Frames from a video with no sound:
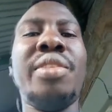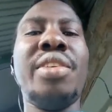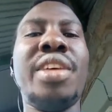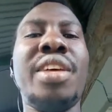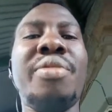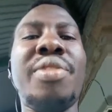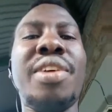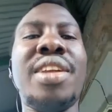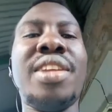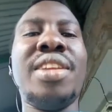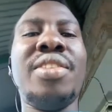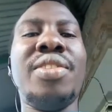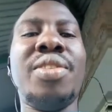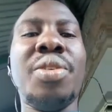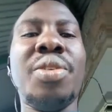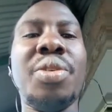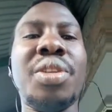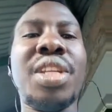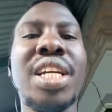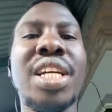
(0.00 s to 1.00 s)
even
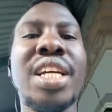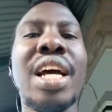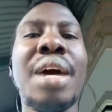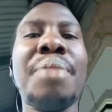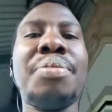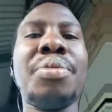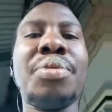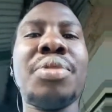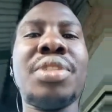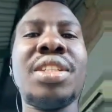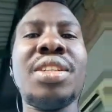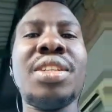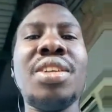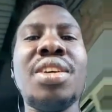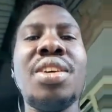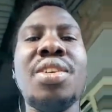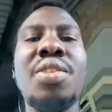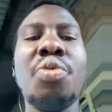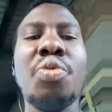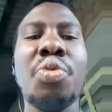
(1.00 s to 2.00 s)
though the gap was
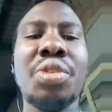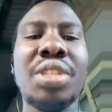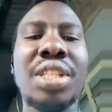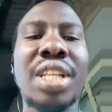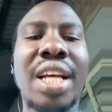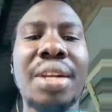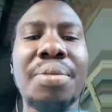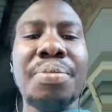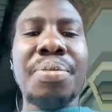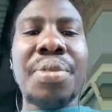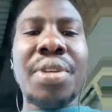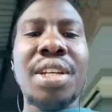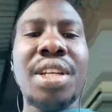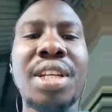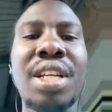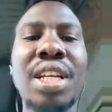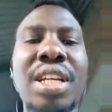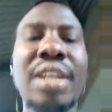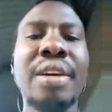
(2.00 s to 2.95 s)
that big.